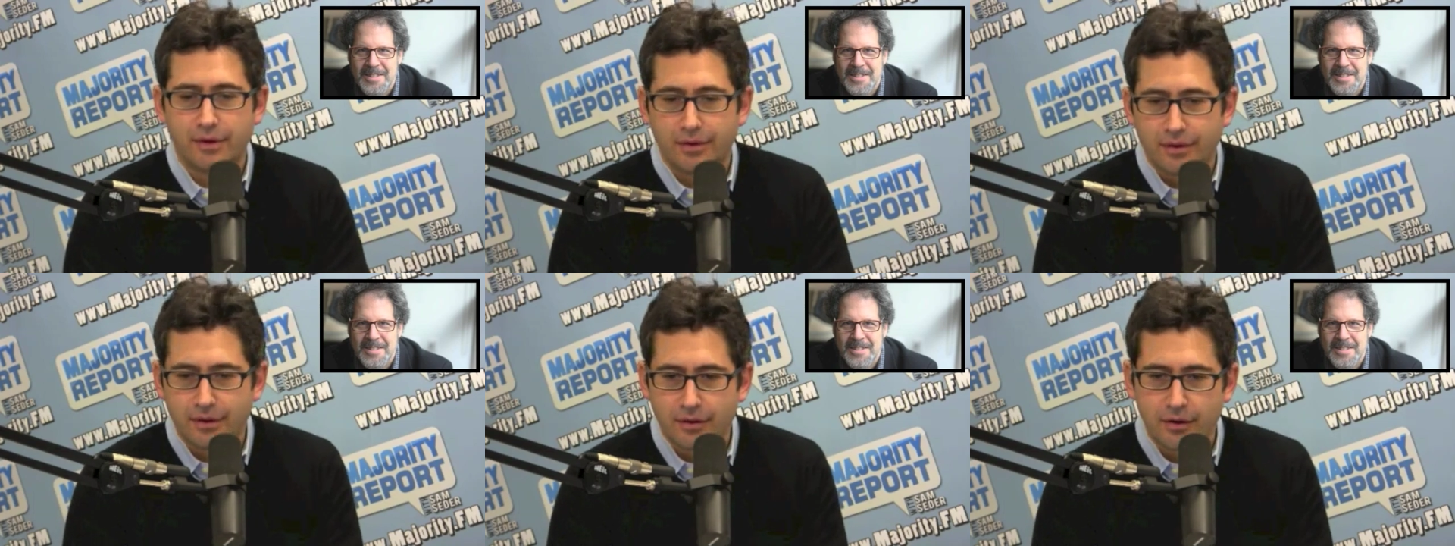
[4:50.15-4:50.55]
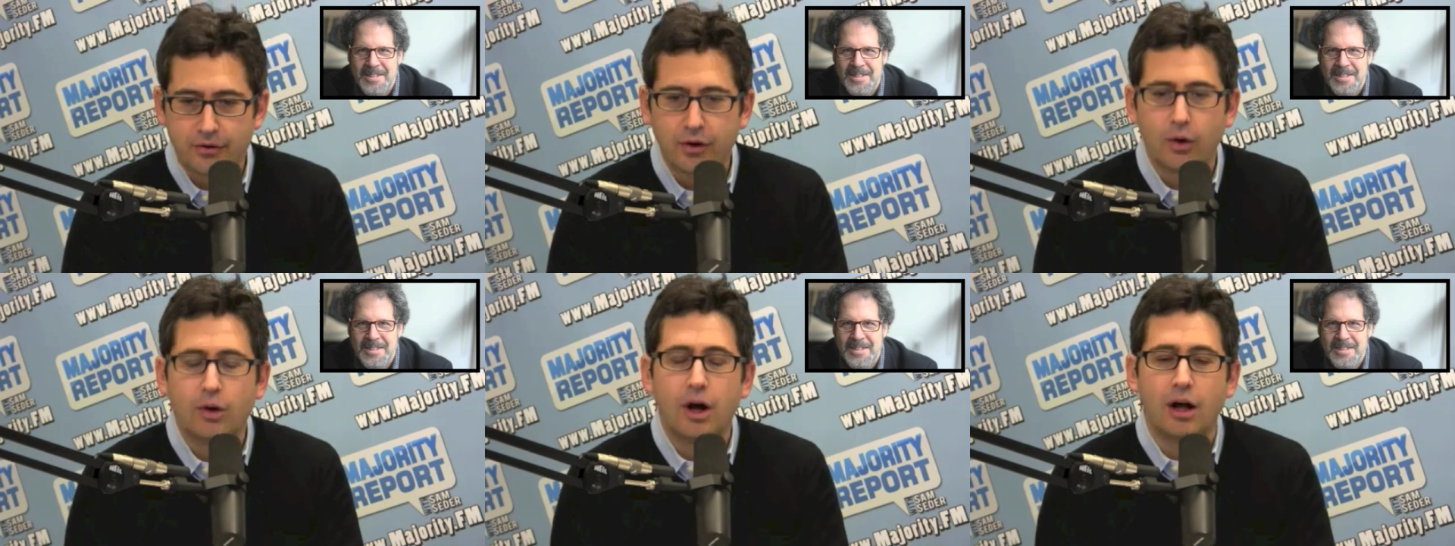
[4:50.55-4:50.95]
Speaker 1: the, the
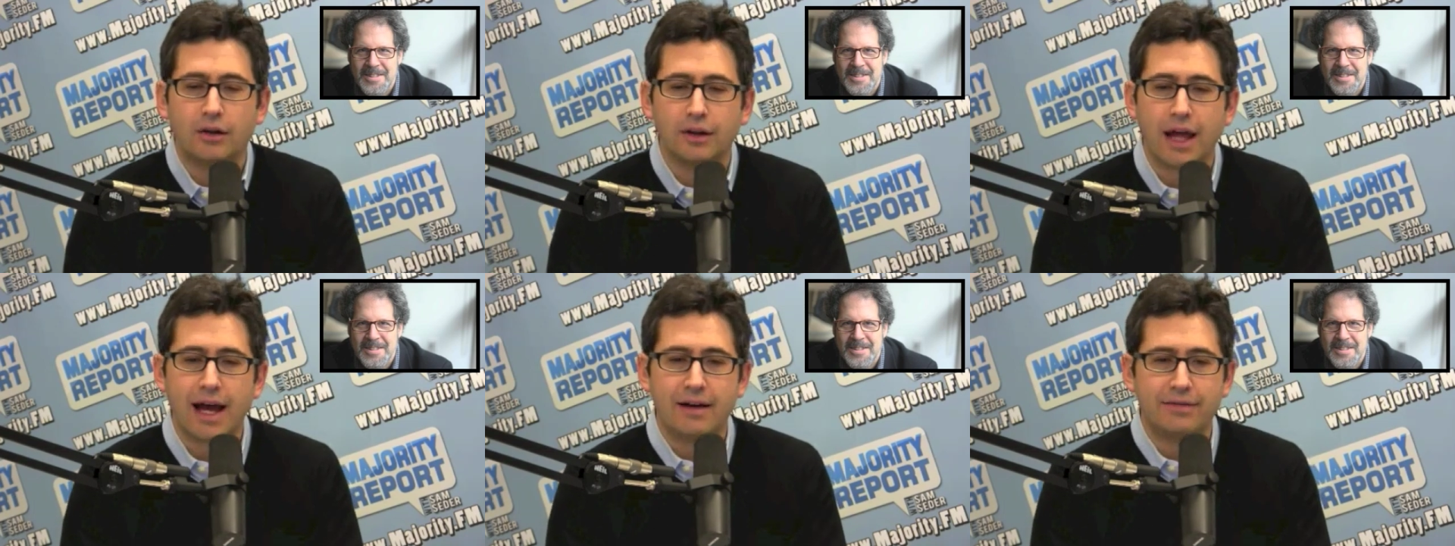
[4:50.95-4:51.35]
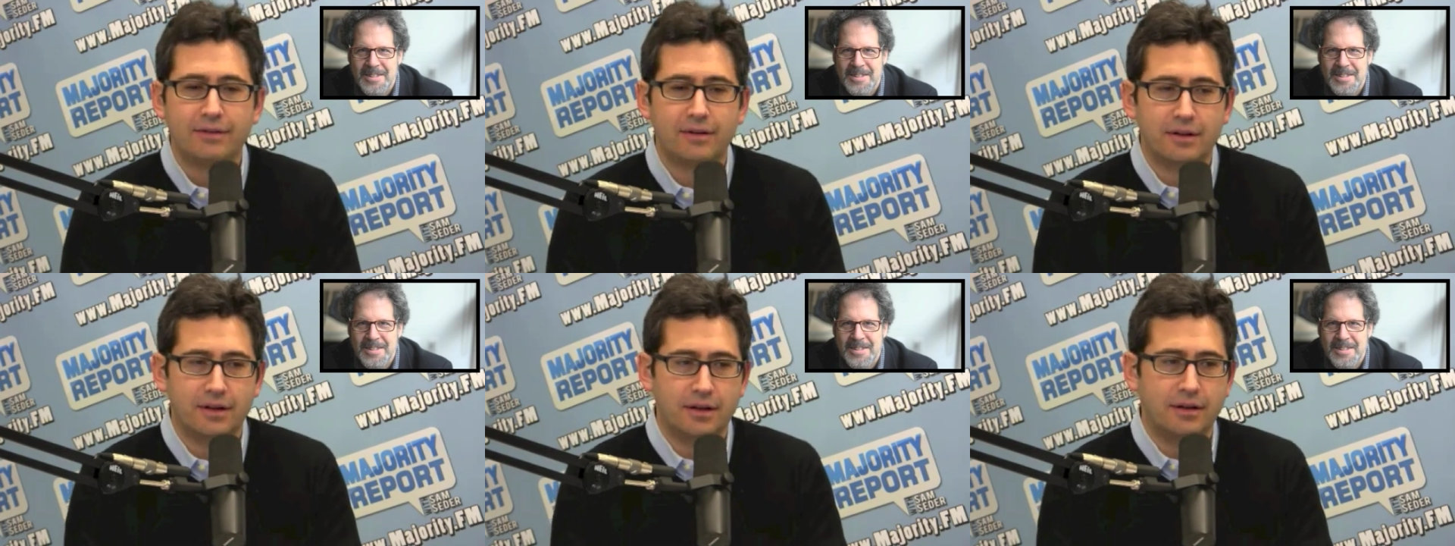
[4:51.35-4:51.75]
so-called left
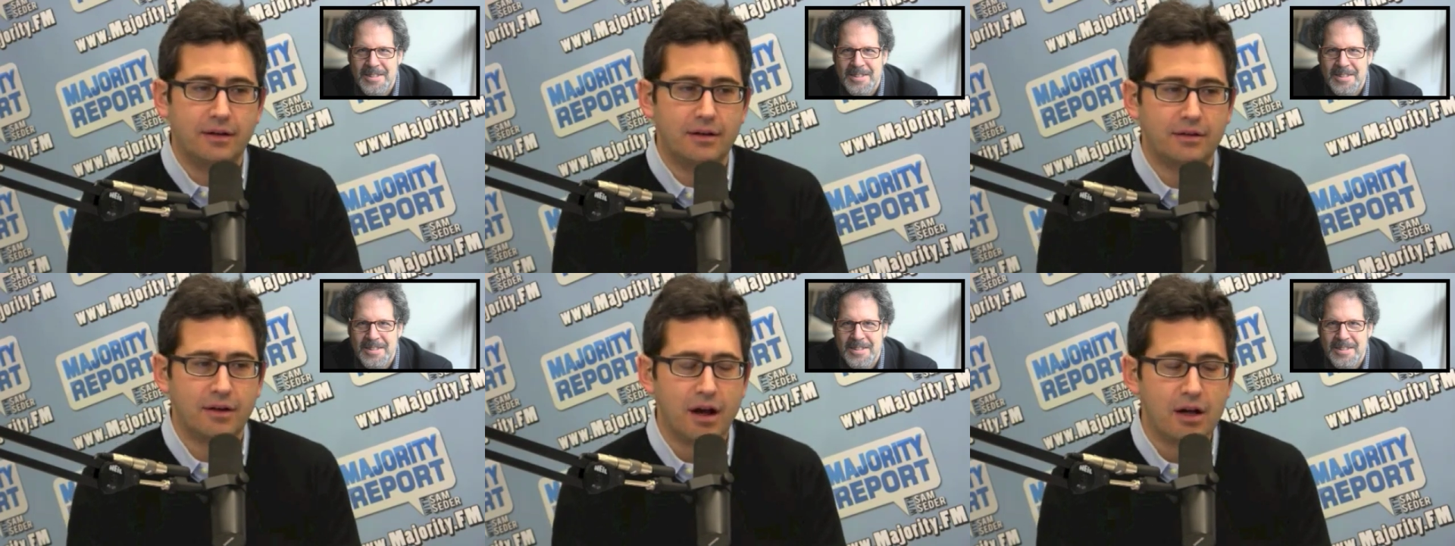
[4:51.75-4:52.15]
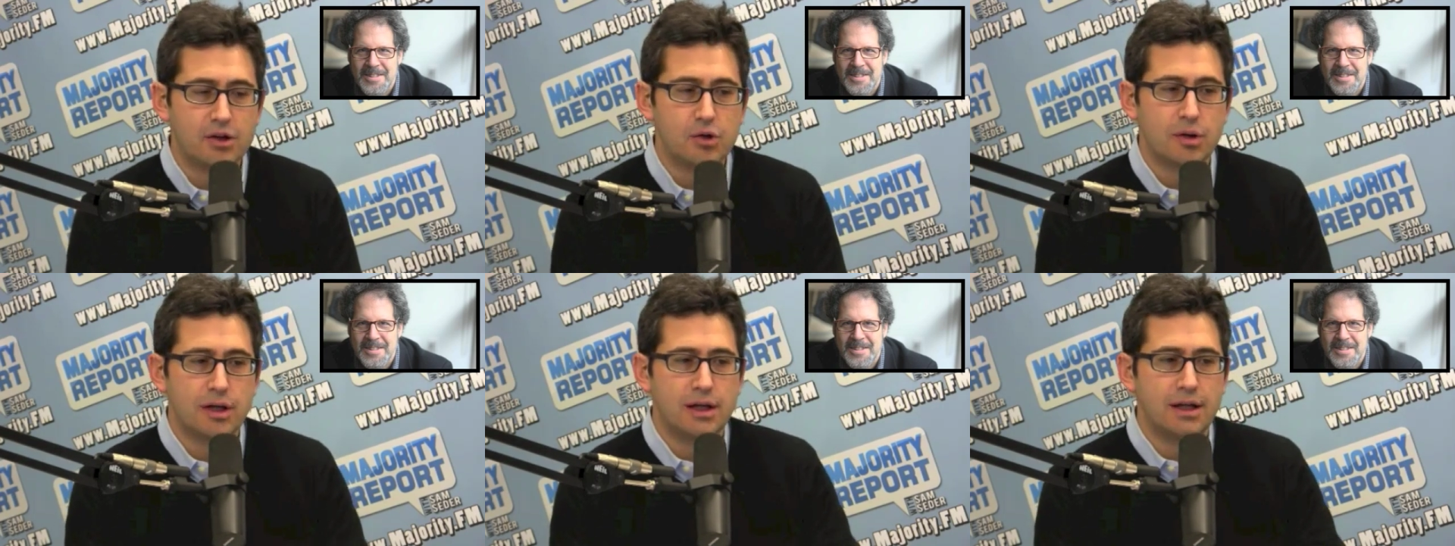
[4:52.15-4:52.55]
in this
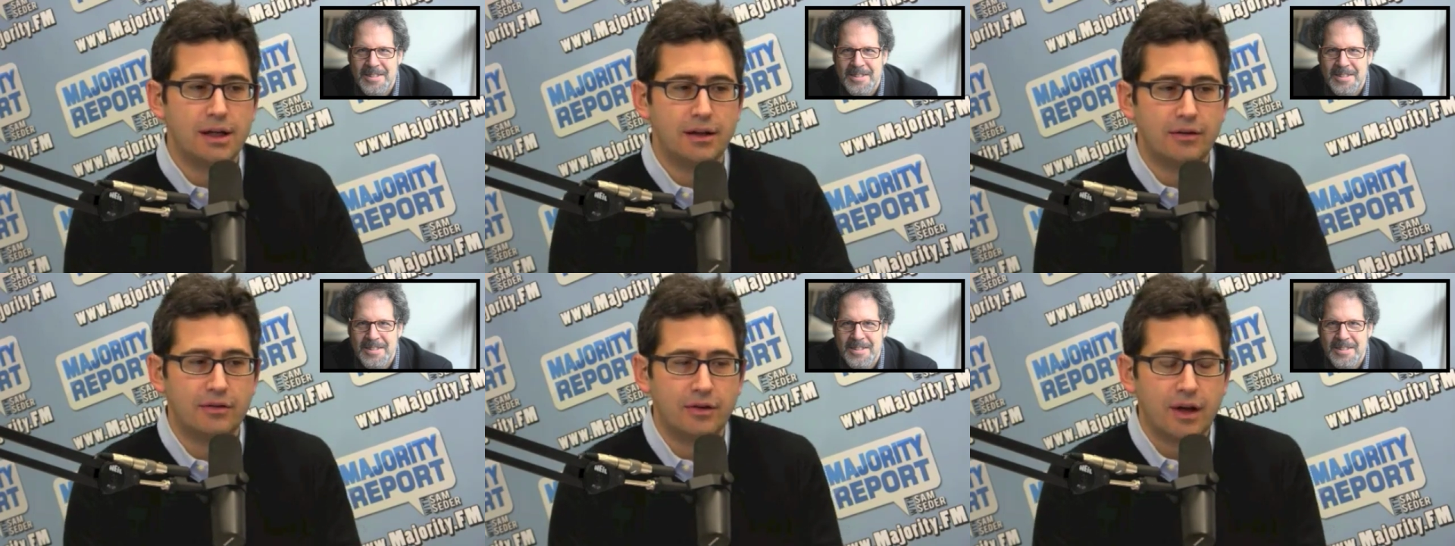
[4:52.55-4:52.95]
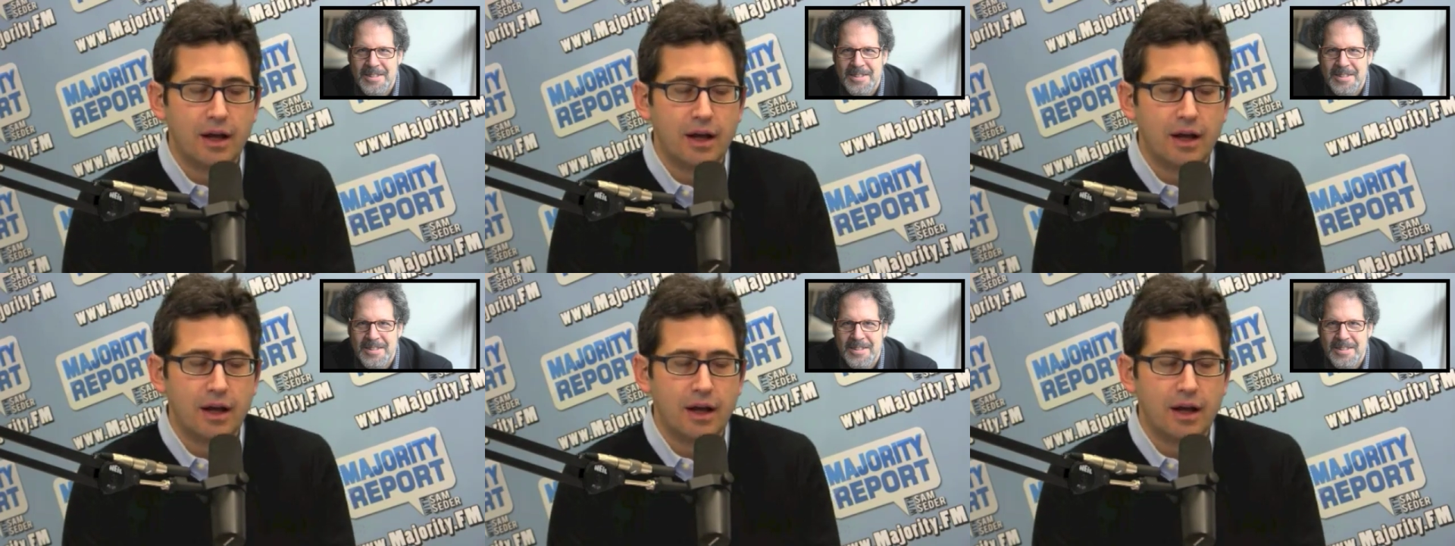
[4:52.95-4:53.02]
country is